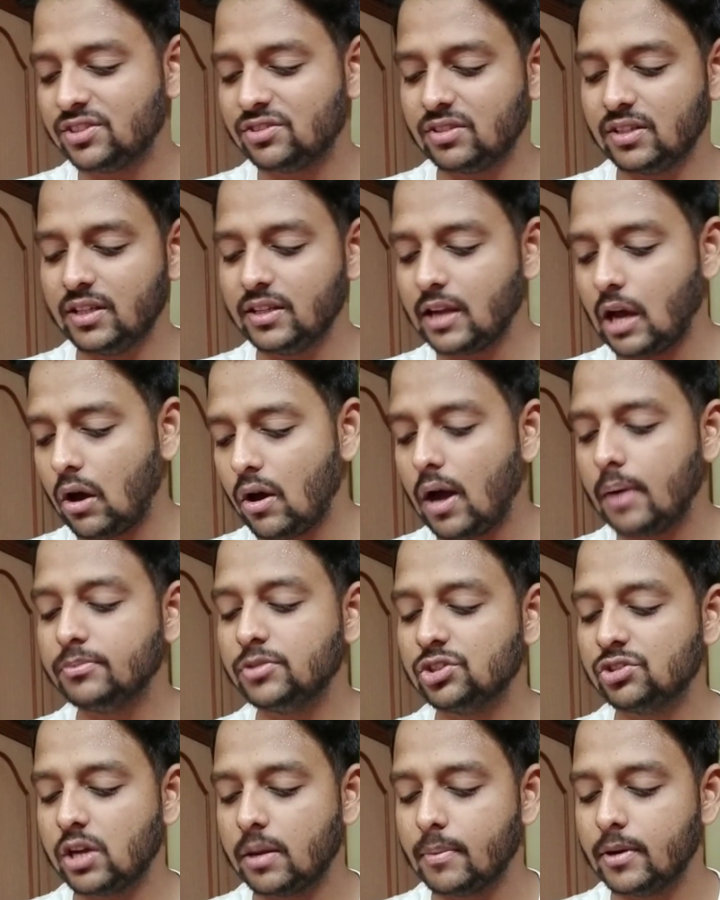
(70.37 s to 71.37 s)
See, now I'm
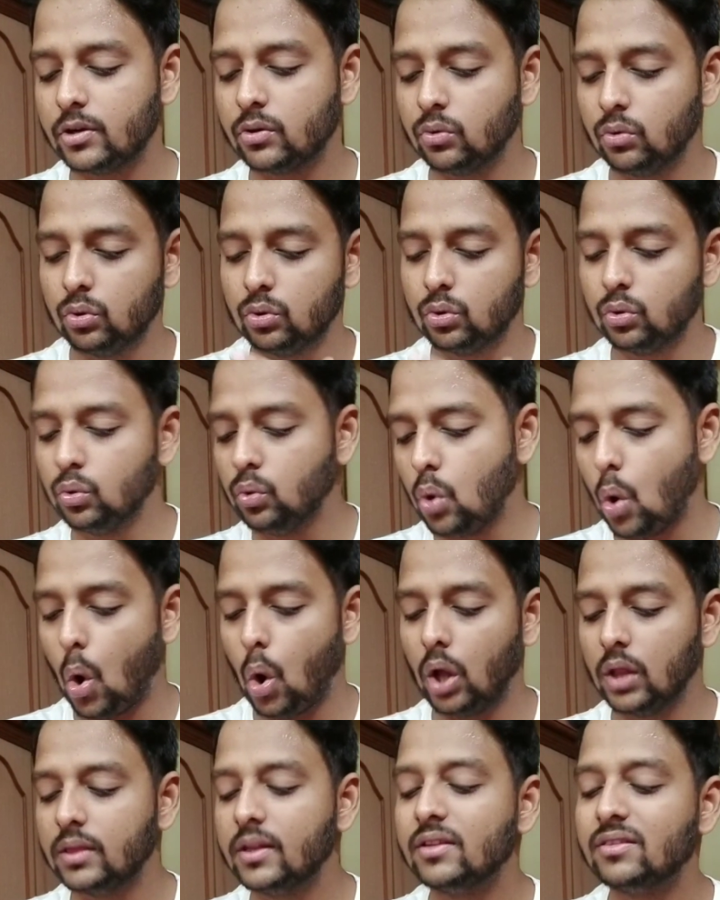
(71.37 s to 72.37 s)
just able to do
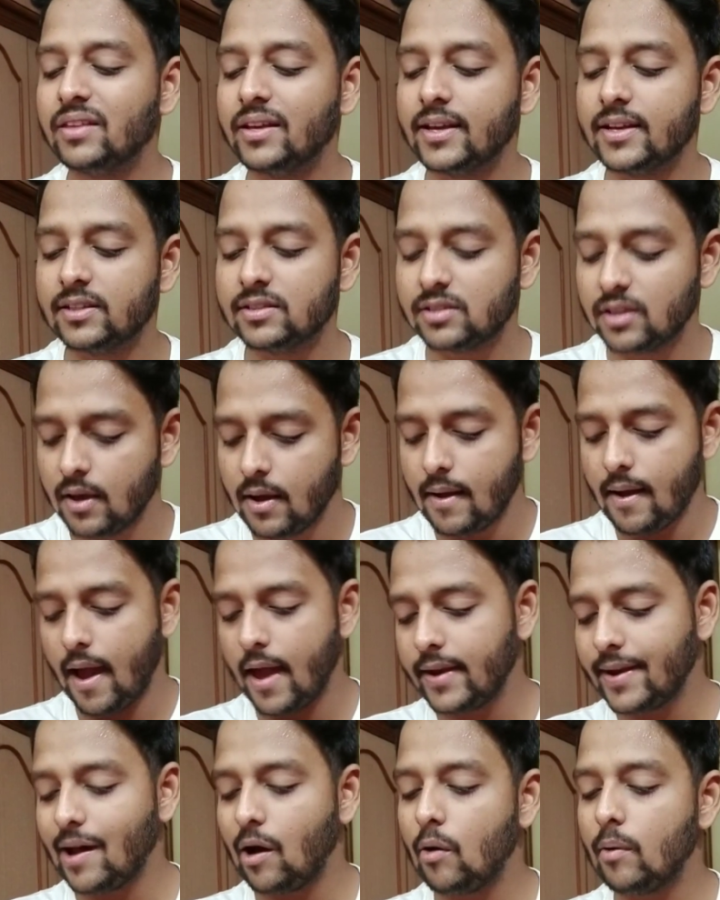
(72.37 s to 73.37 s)
all the things,
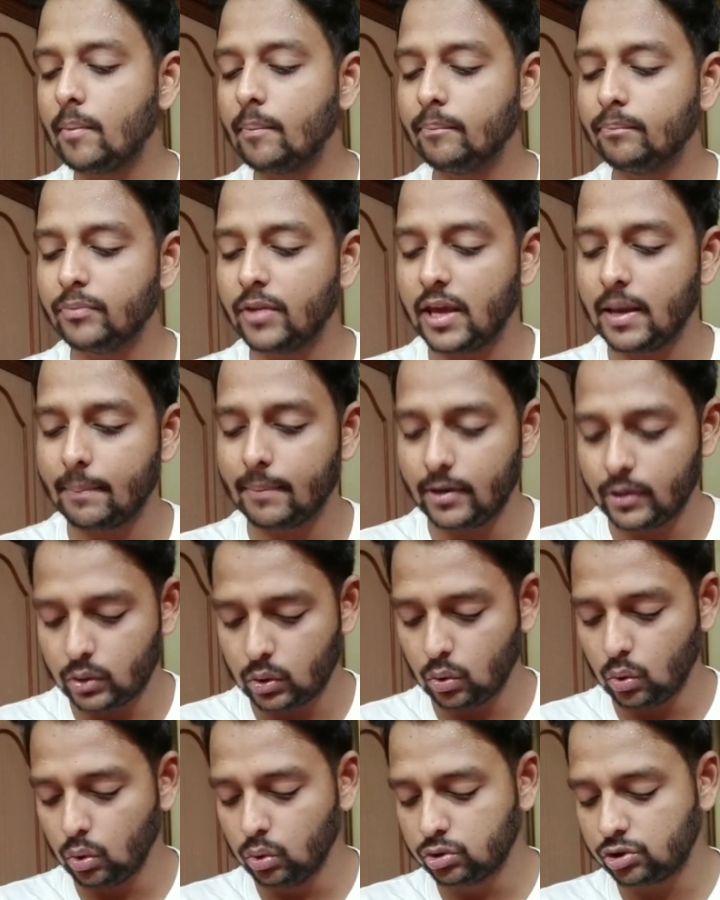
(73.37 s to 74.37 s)
and now I'm able
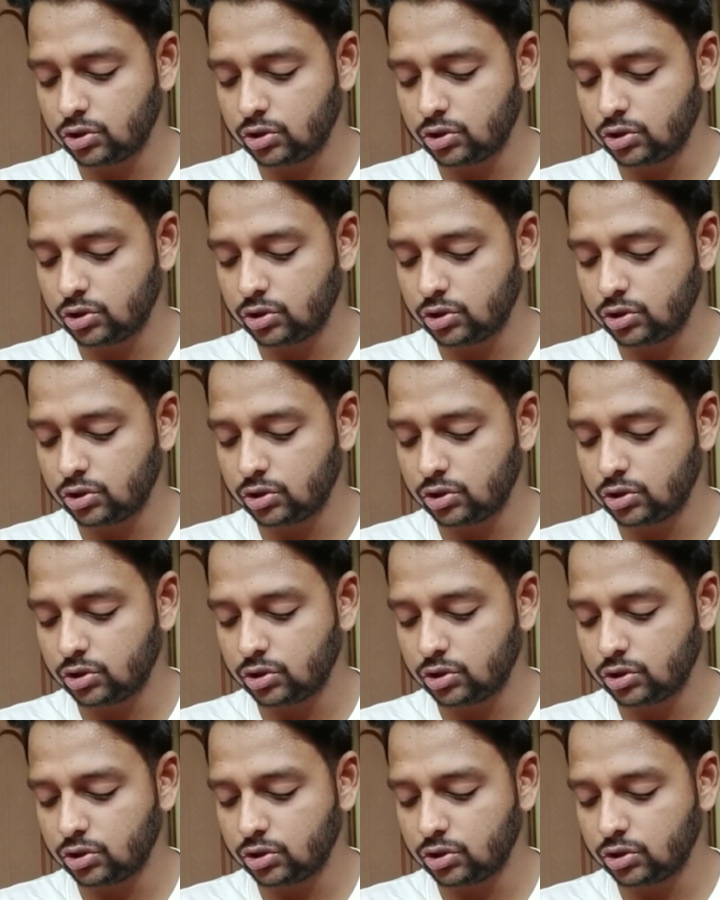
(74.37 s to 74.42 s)
to